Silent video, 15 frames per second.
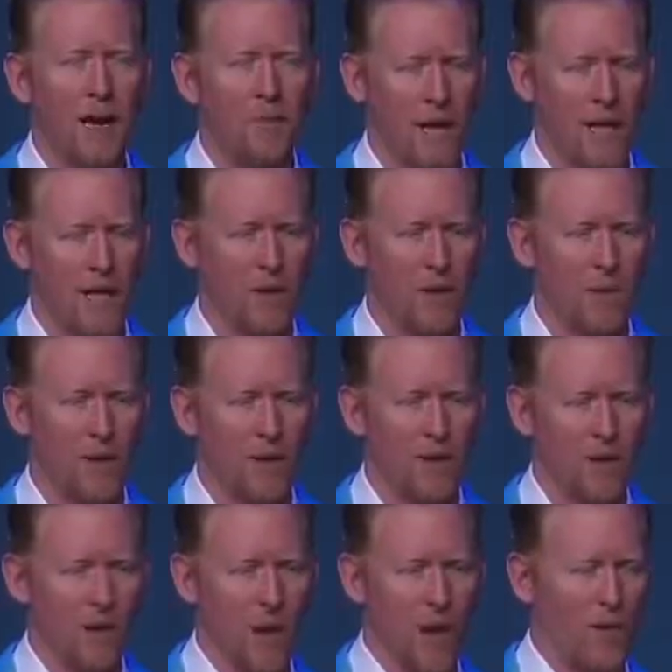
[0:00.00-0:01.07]
and make your
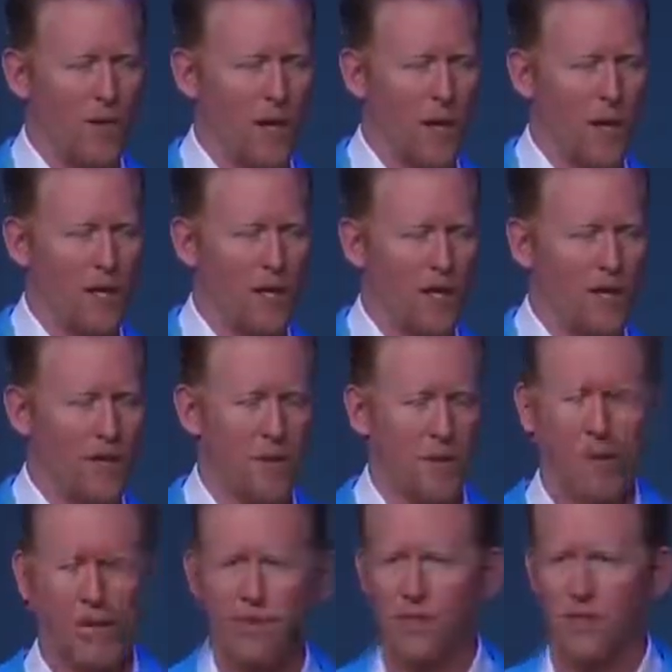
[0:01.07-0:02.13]
bed the right way, then
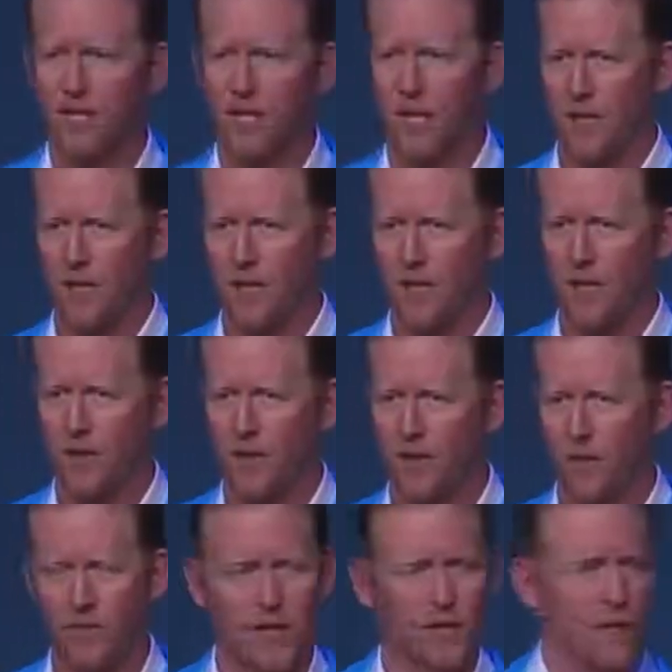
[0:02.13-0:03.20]
brush your teeth.
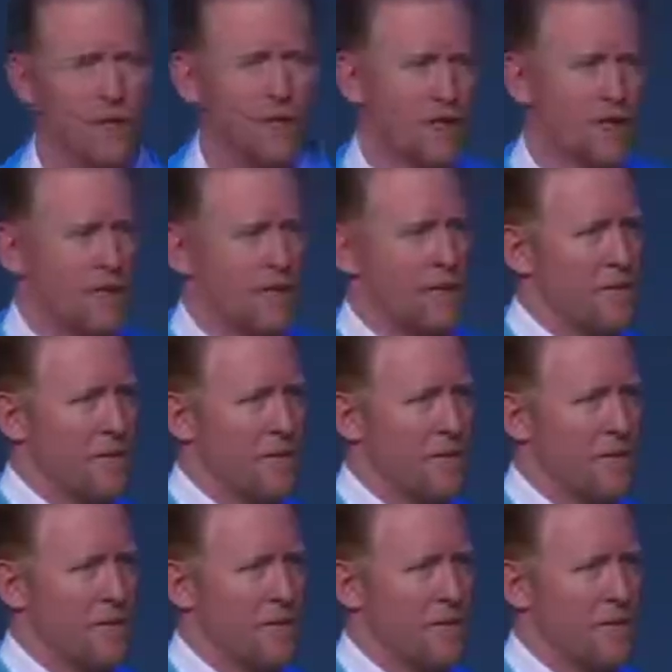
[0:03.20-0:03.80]
Little victories.